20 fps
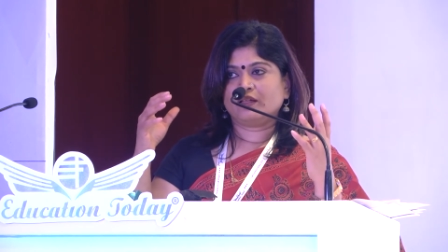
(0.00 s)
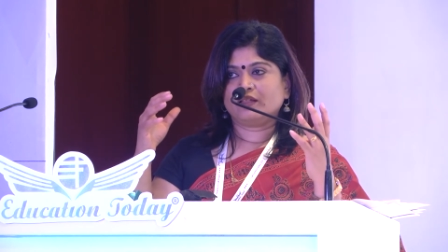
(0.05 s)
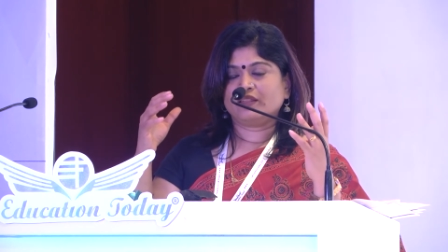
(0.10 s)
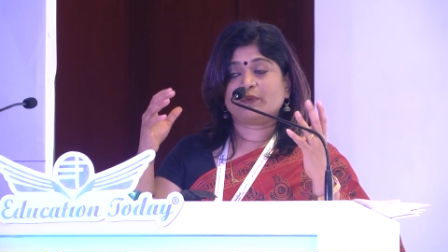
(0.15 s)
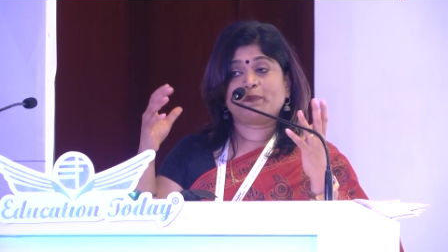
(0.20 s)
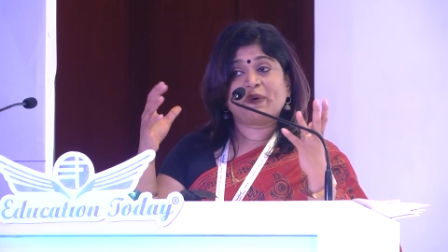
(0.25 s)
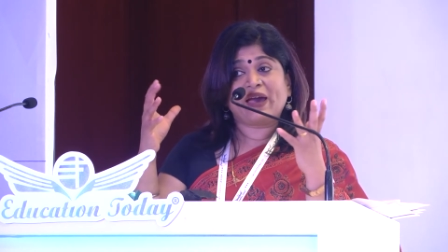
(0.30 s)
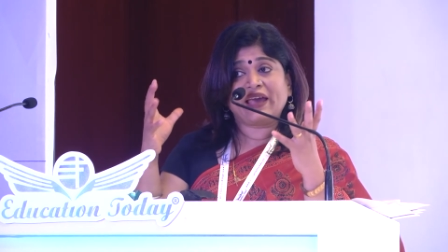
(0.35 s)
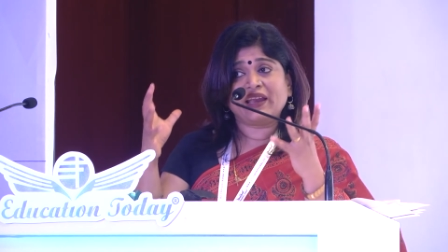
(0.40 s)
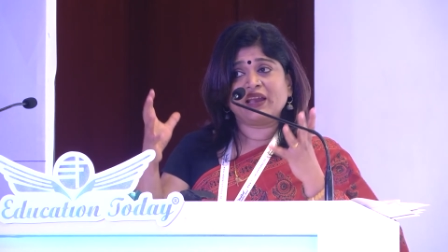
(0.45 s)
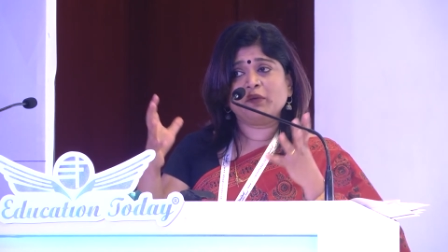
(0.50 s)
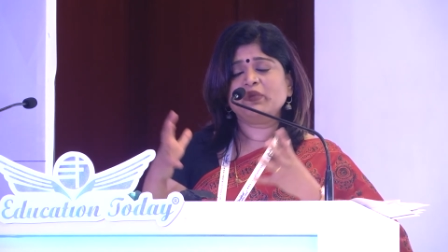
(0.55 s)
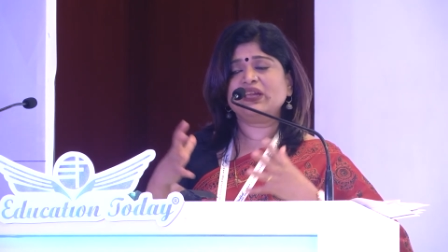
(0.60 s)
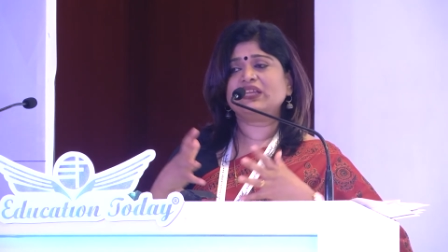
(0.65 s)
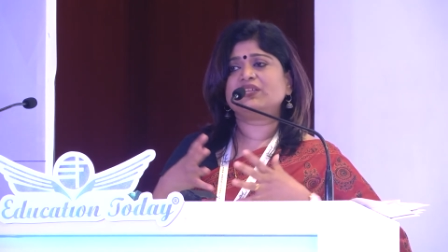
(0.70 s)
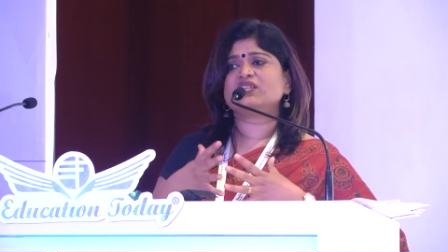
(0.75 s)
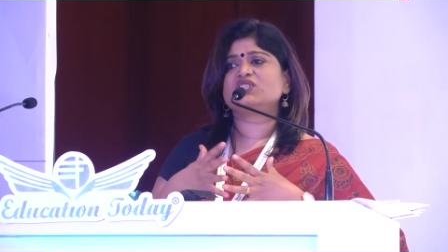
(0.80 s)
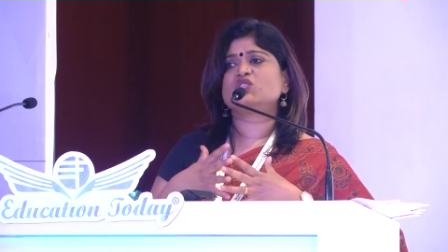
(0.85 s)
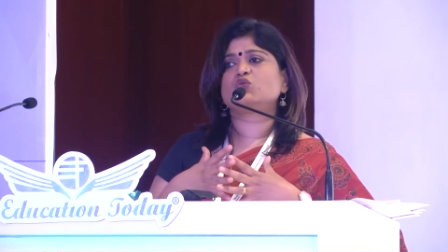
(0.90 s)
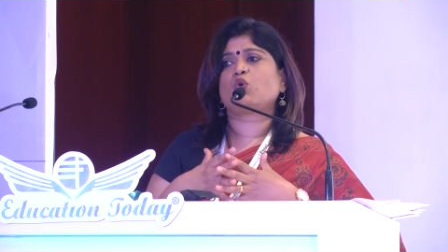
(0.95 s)
The
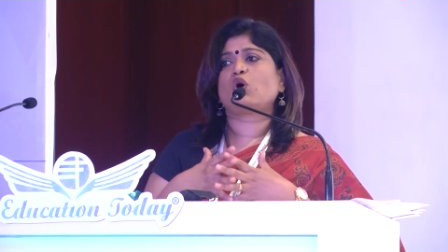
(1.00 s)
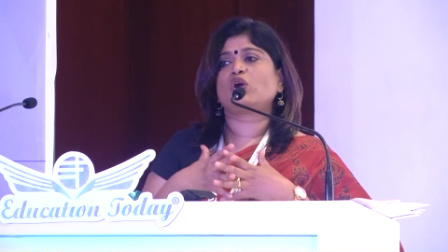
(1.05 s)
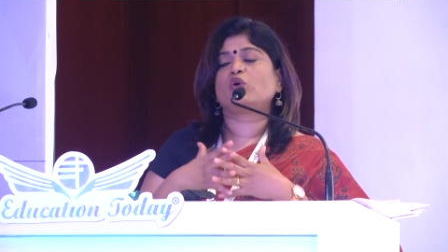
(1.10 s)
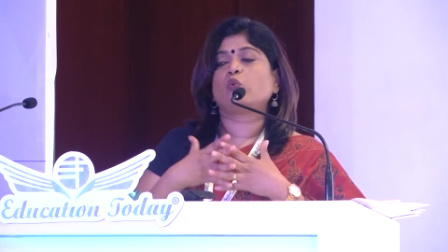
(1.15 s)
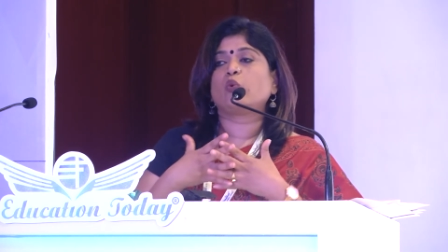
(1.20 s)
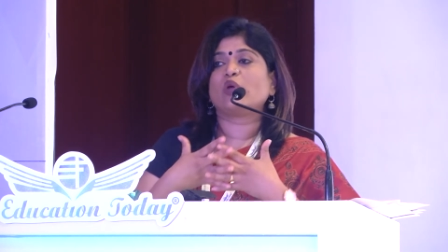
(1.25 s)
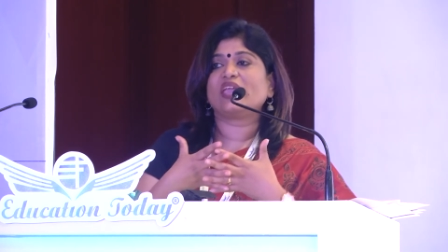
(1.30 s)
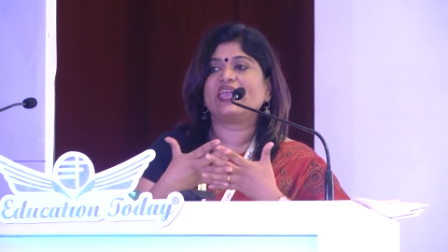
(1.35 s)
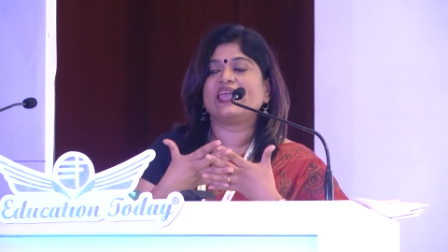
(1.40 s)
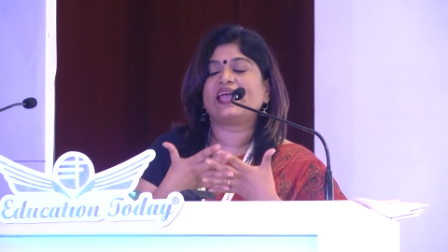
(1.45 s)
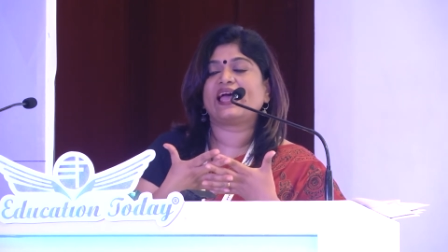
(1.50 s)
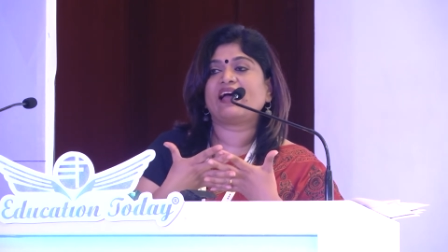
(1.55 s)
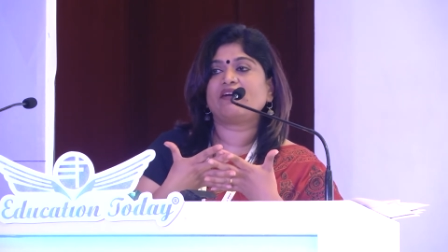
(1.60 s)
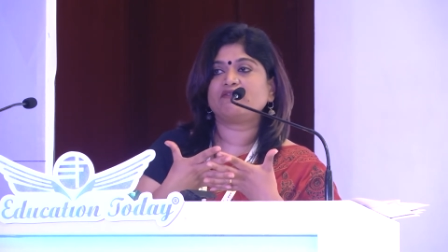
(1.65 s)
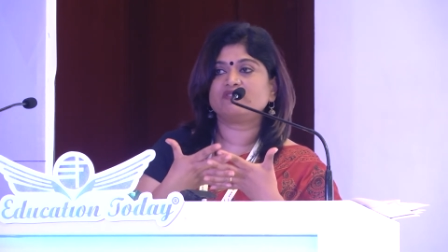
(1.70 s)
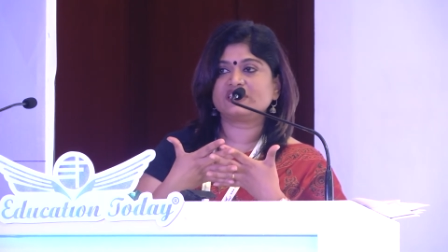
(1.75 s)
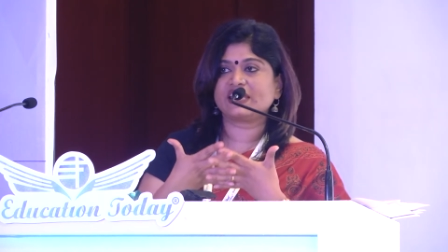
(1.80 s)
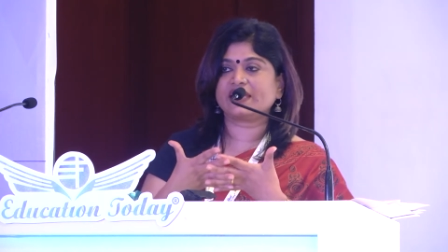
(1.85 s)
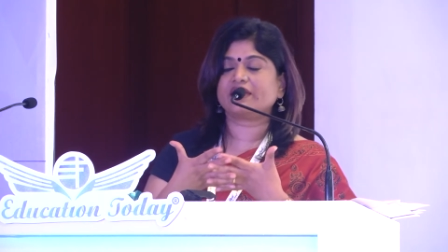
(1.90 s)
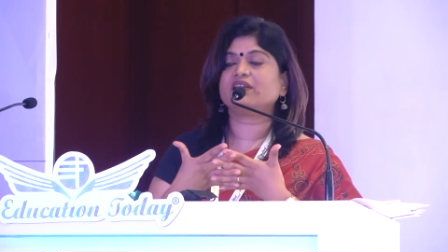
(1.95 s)
parameters what we
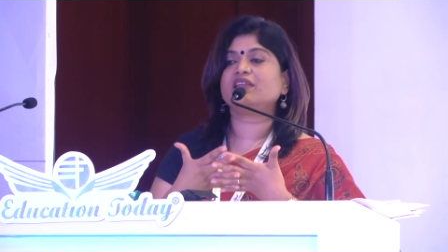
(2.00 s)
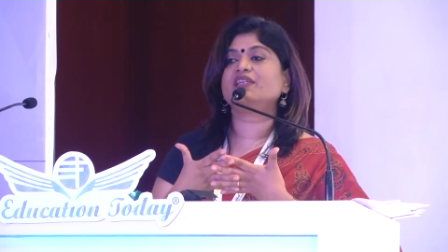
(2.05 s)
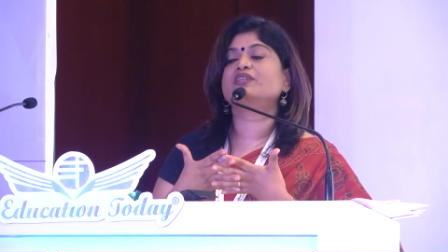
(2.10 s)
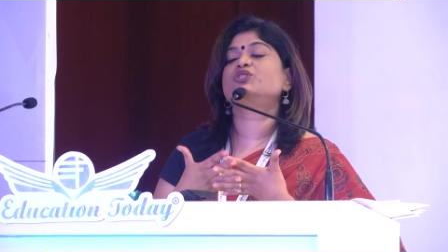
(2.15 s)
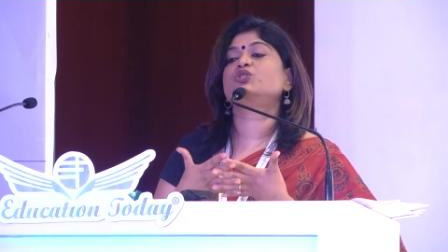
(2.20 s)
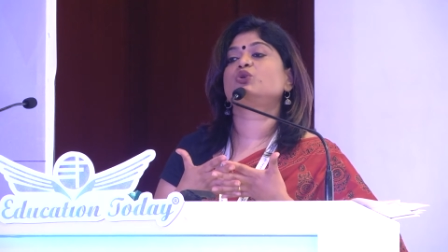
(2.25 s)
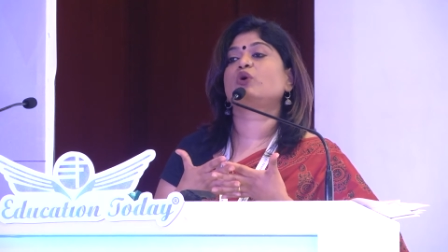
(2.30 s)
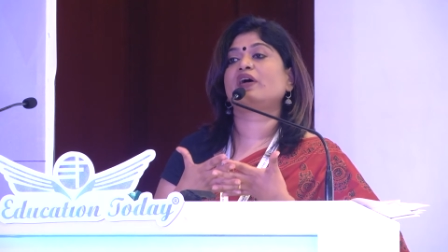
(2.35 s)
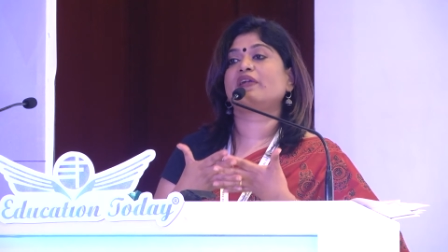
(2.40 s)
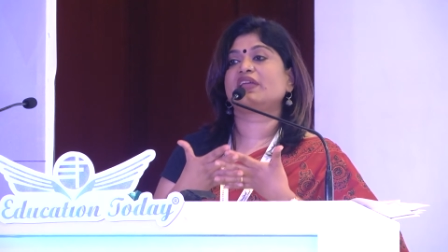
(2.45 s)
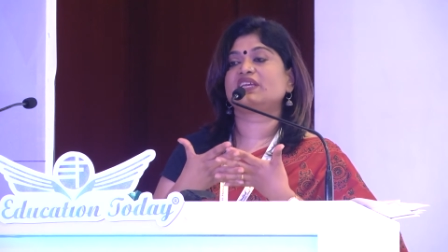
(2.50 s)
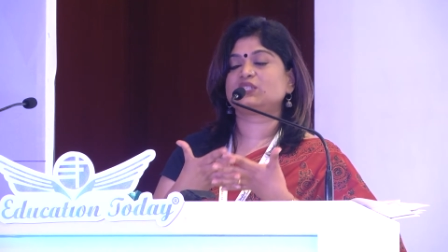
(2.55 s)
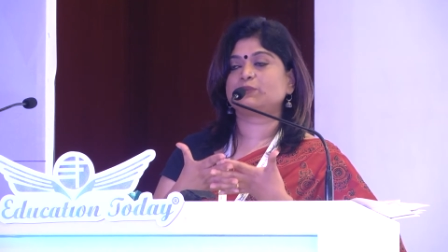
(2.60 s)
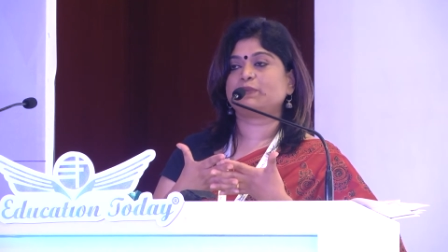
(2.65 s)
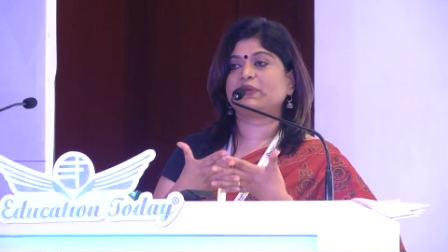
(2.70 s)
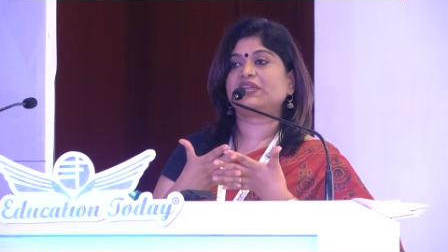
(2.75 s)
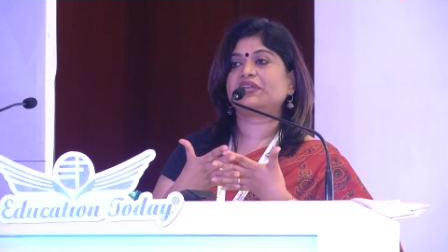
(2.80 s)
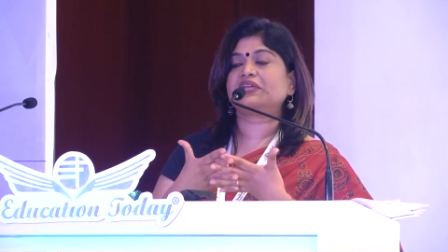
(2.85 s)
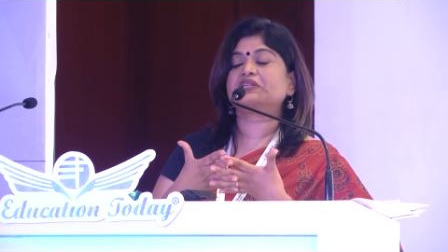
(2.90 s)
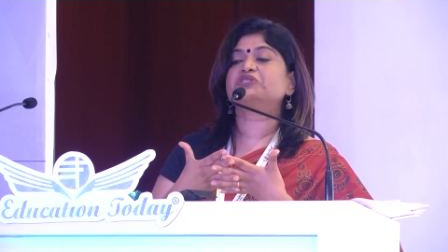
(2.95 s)
have taken into our
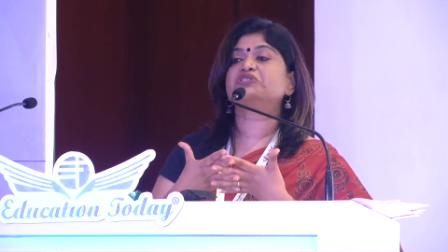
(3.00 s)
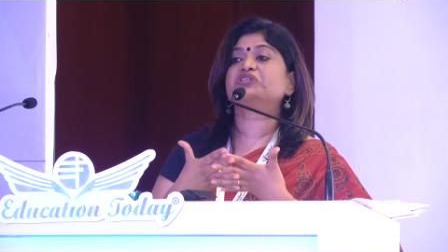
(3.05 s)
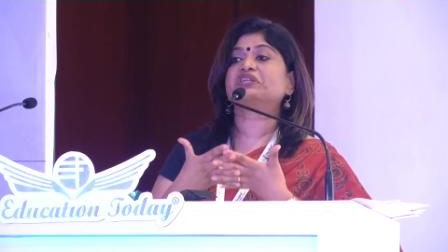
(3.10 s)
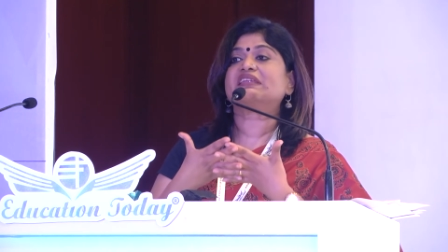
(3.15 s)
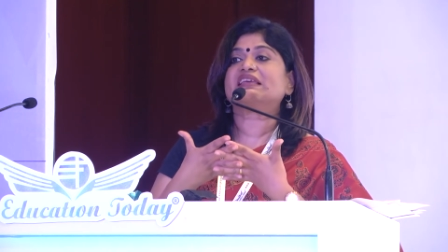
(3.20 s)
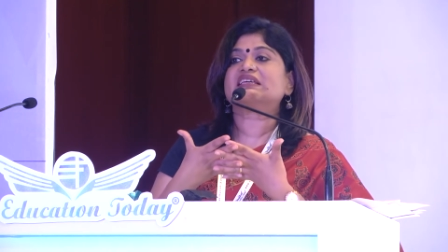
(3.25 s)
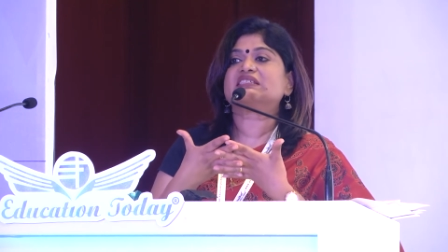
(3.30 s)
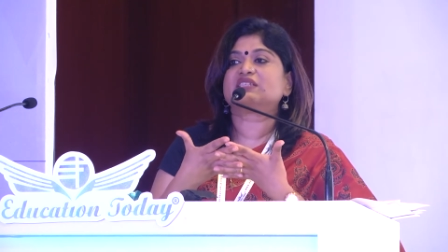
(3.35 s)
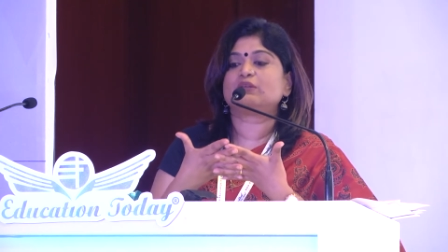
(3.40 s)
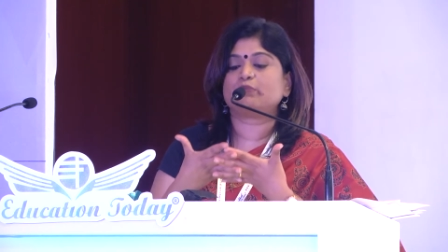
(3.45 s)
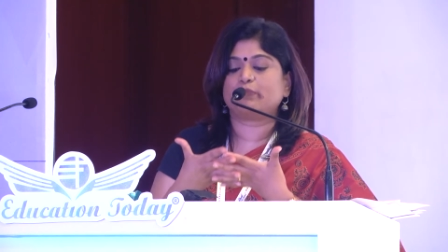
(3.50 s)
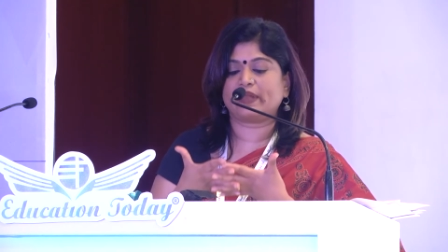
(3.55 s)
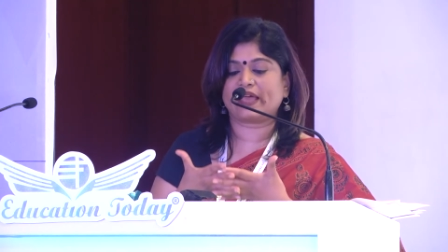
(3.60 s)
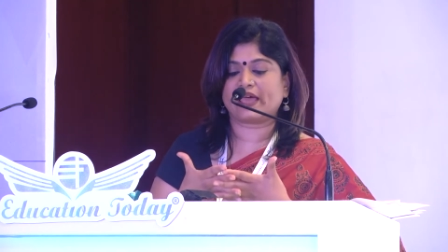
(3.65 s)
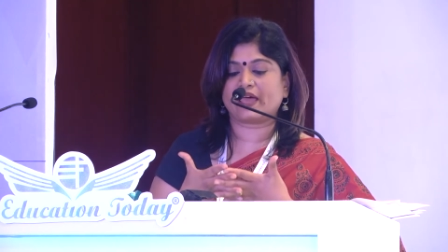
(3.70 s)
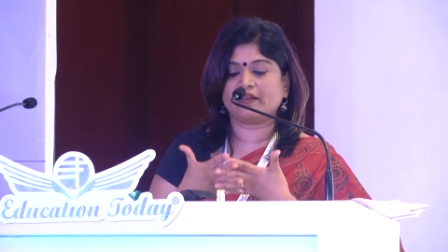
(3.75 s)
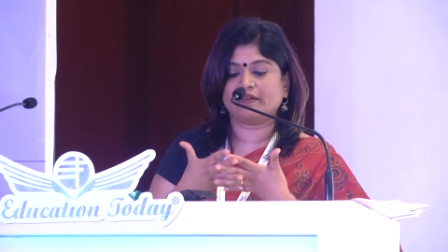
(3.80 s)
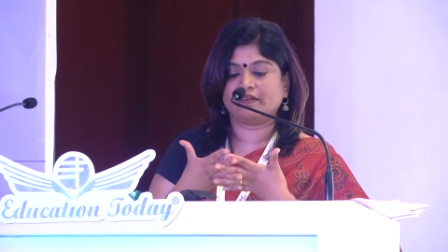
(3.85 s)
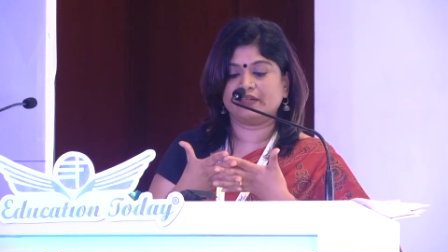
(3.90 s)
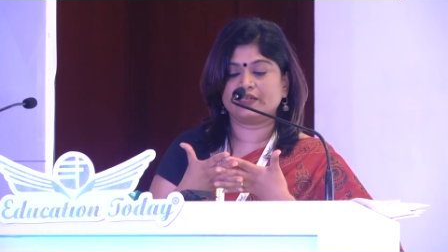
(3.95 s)
experiential lesson
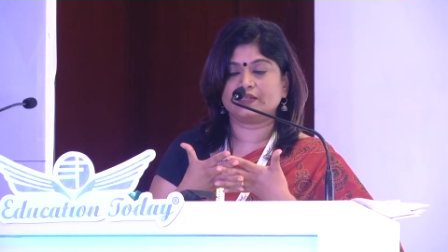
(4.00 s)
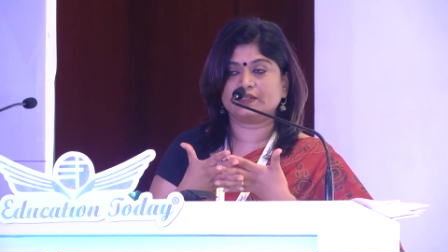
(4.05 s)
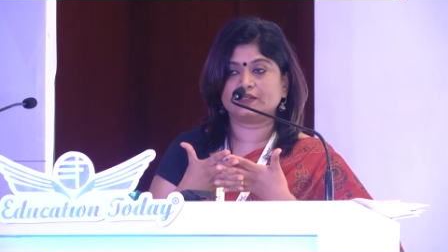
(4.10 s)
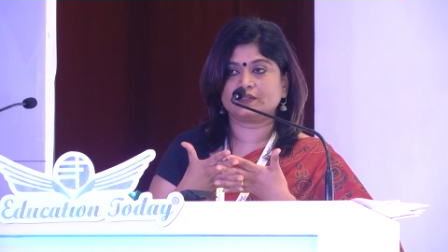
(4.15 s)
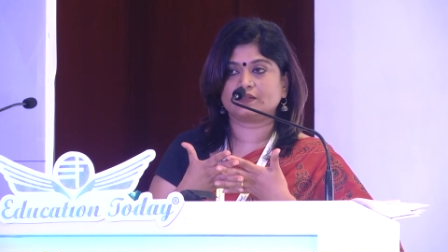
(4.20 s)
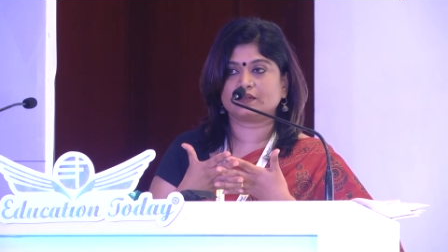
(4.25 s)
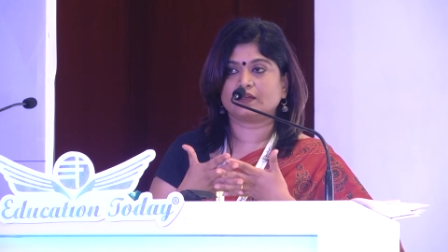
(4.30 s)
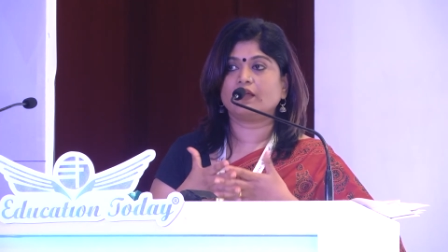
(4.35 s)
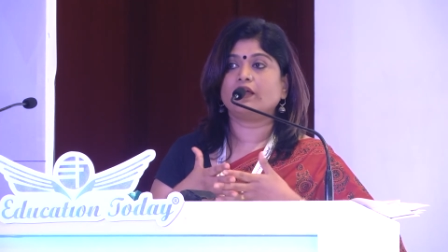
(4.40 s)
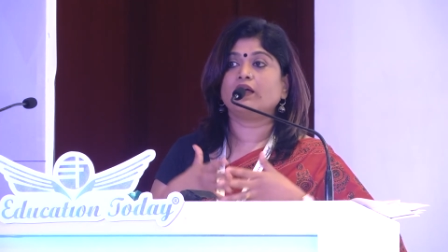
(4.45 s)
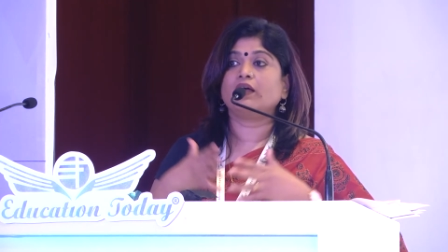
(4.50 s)
plan is